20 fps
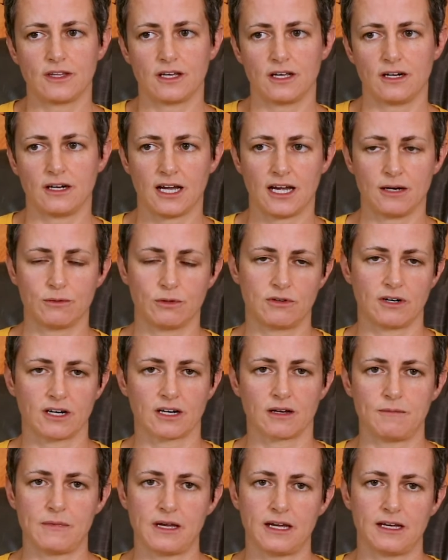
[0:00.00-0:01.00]
then I would
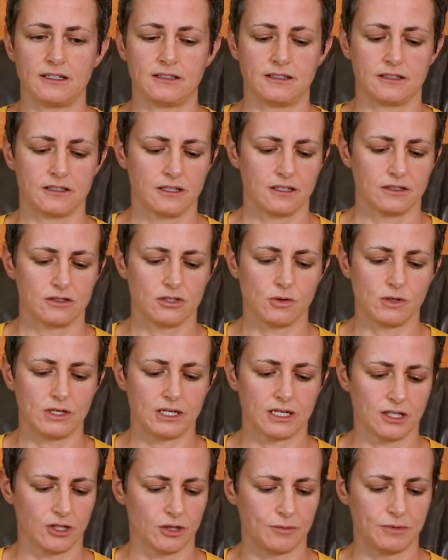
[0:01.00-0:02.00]
recommend
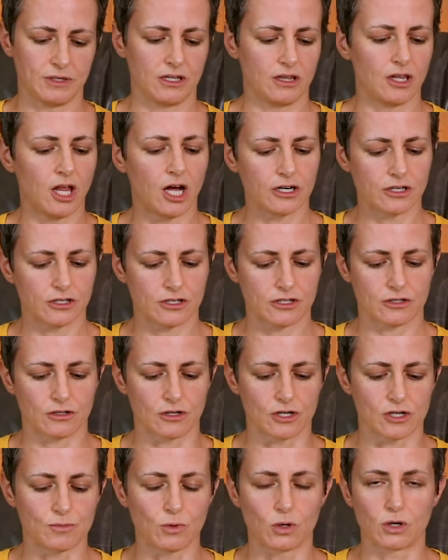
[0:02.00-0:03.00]
doing a little bit longer search,